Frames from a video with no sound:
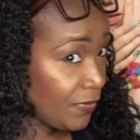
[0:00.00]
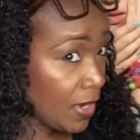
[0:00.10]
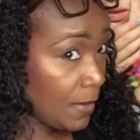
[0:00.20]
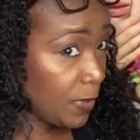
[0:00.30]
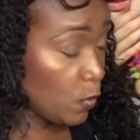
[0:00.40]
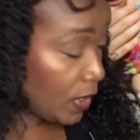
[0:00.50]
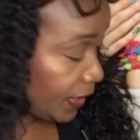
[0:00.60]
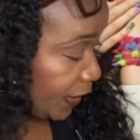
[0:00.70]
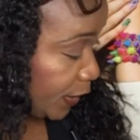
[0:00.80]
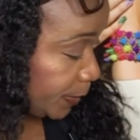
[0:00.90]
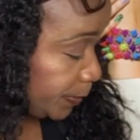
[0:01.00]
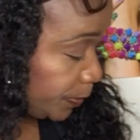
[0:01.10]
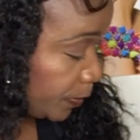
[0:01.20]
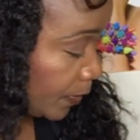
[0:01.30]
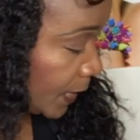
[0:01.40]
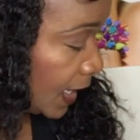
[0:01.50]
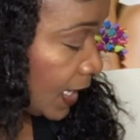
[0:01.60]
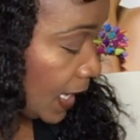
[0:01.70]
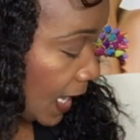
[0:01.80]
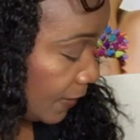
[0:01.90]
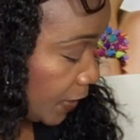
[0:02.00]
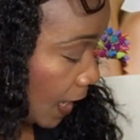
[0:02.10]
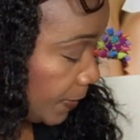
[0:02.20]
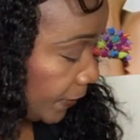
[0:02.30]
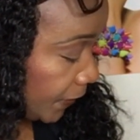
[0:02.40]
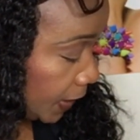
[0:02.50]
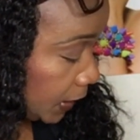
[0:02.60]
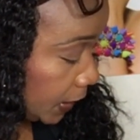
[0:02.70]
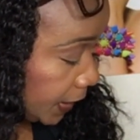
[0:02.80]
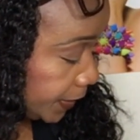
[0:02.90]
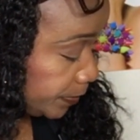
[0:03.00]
not been on here. I have not been feeling good.